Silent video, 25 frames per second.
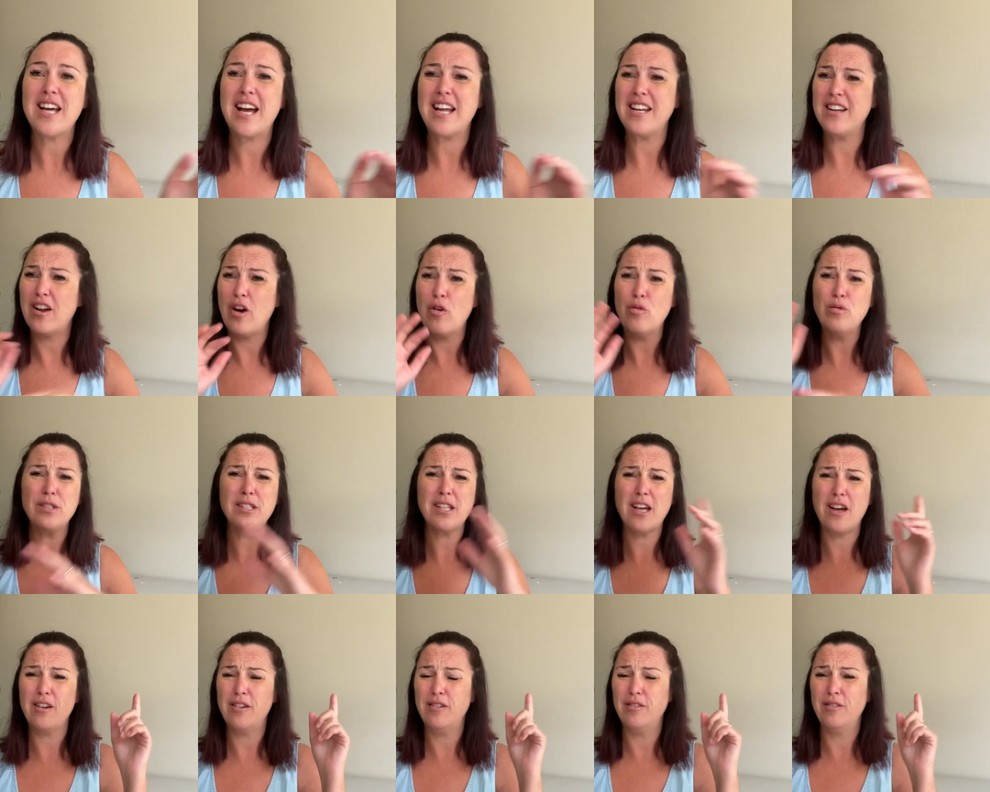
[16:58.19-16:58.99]
And
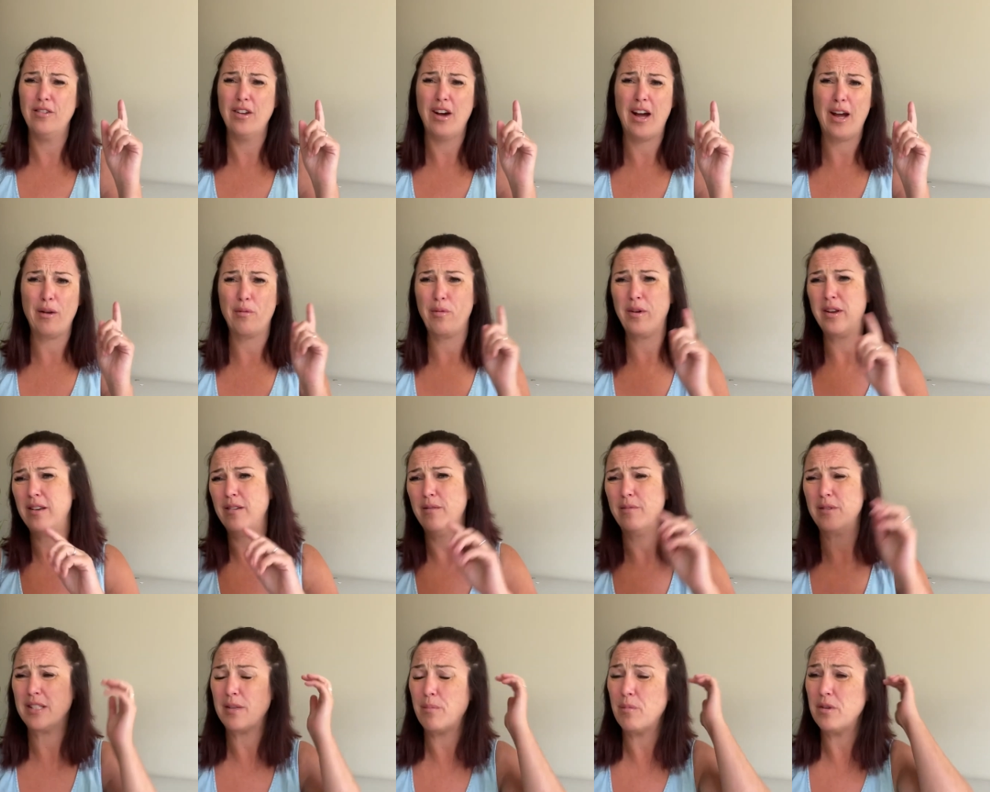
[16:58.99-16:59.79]
also like
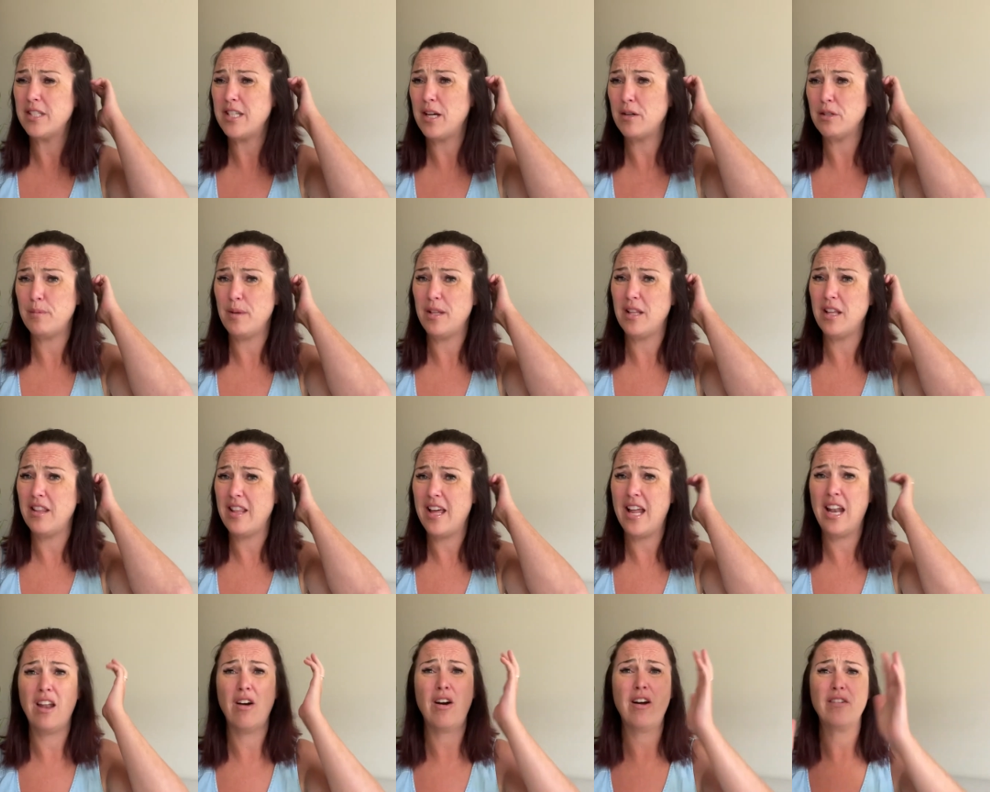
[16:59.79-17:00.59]
when someone tells me that
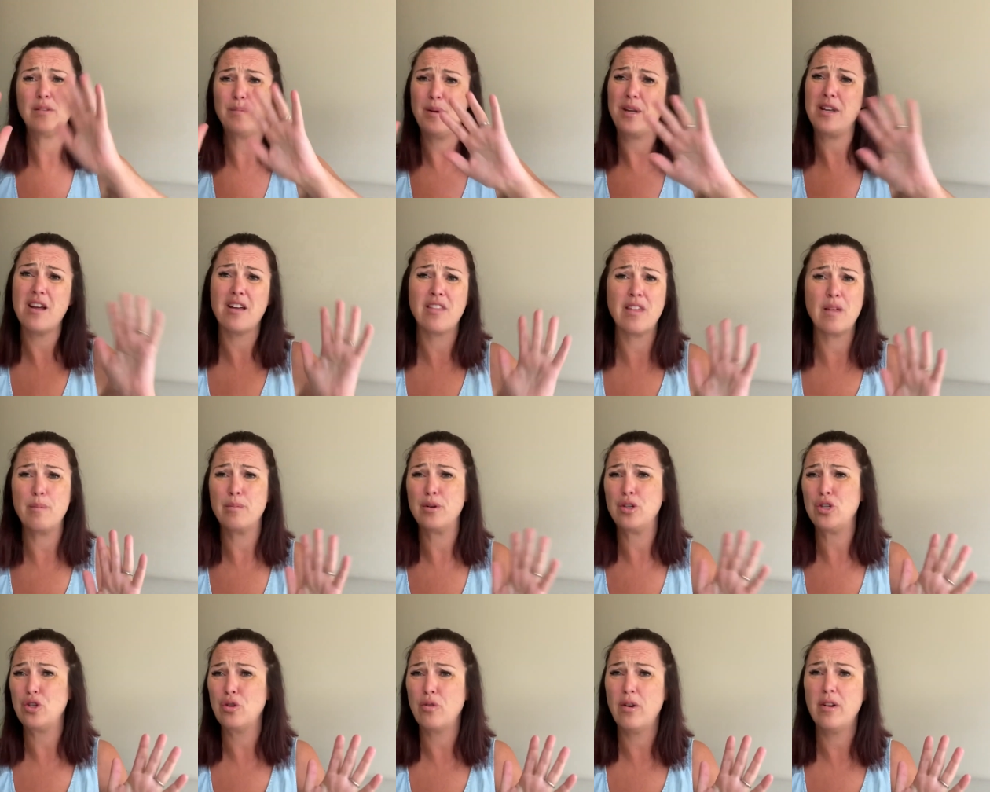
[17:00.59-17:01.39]
their life's been nothing
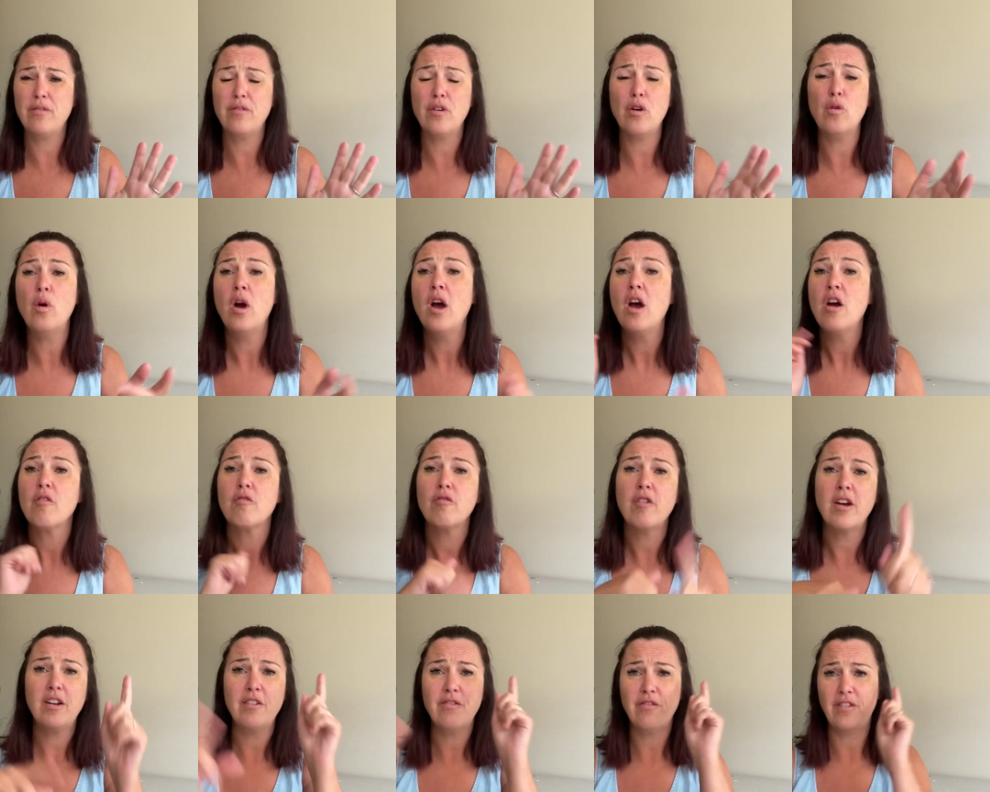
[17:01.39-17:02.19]
but joyful,
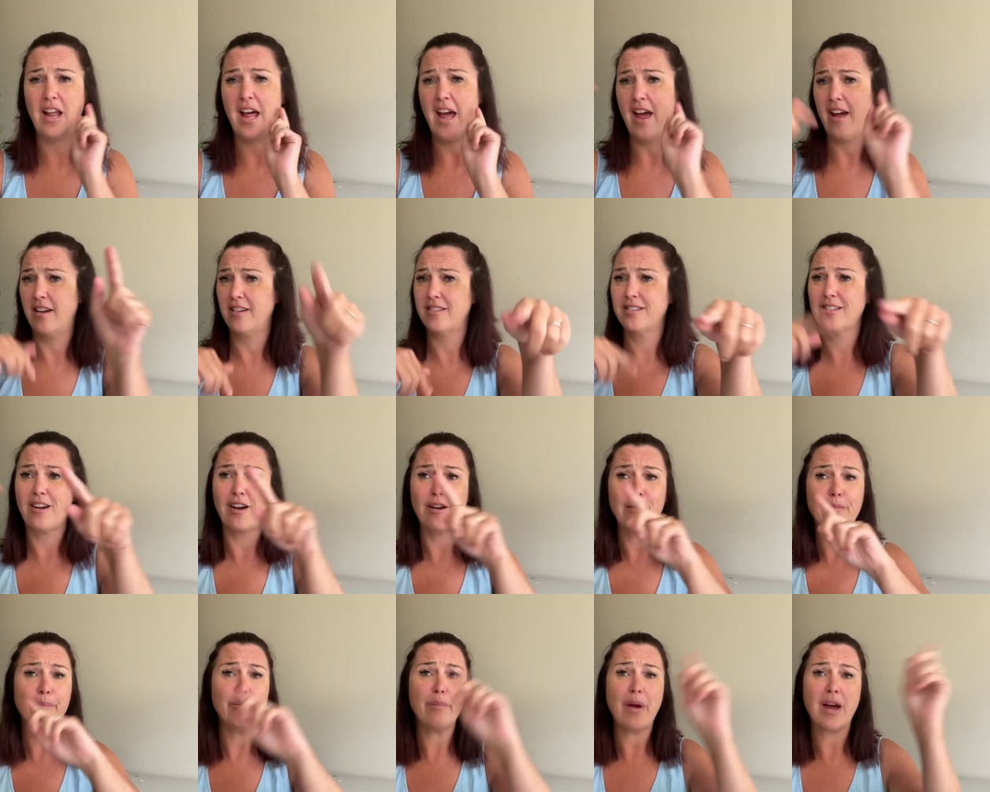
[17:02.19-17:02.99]
red flags
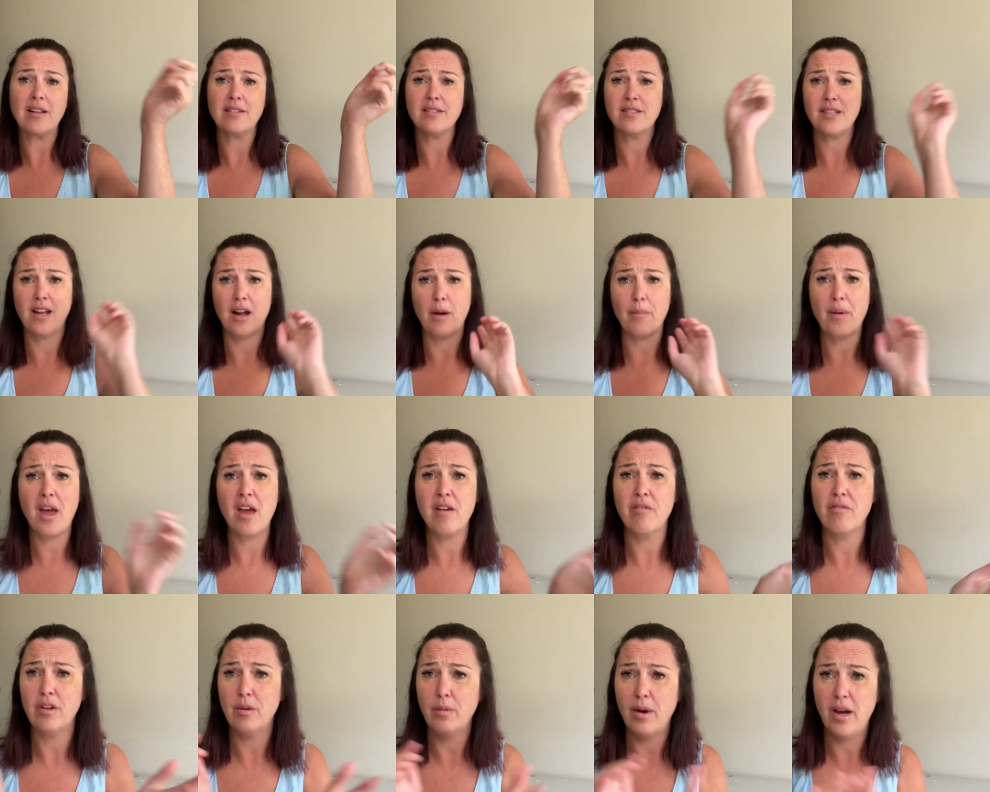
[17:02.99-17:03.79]
go bouncing up
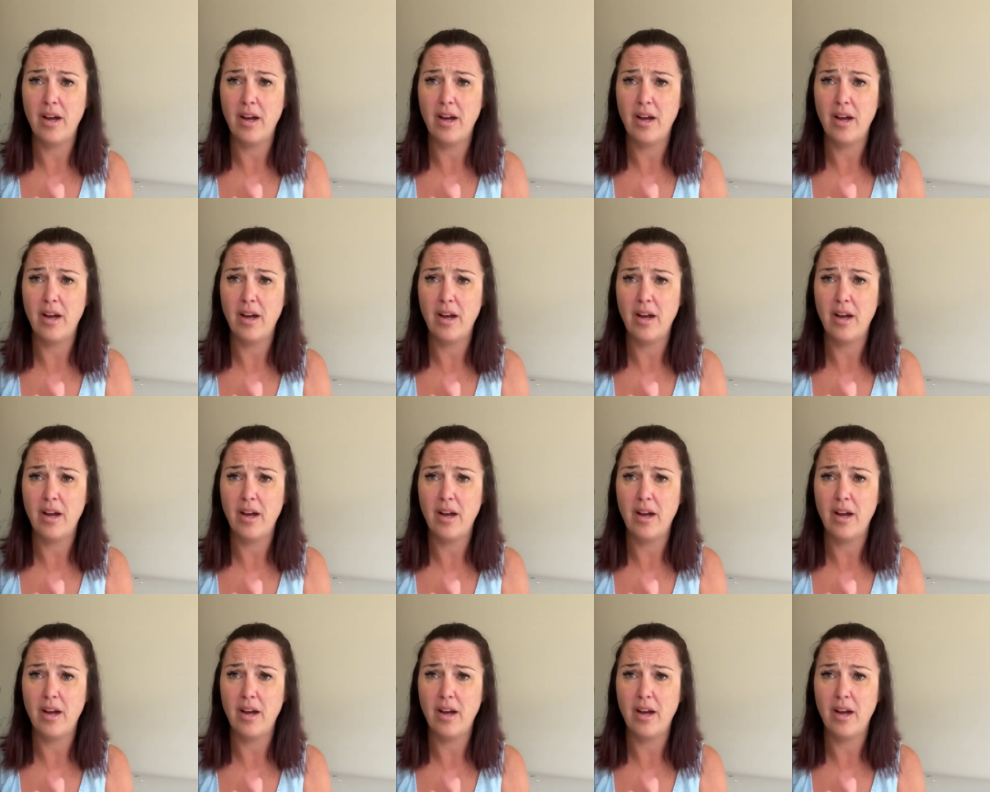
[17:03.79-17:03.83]
everywhere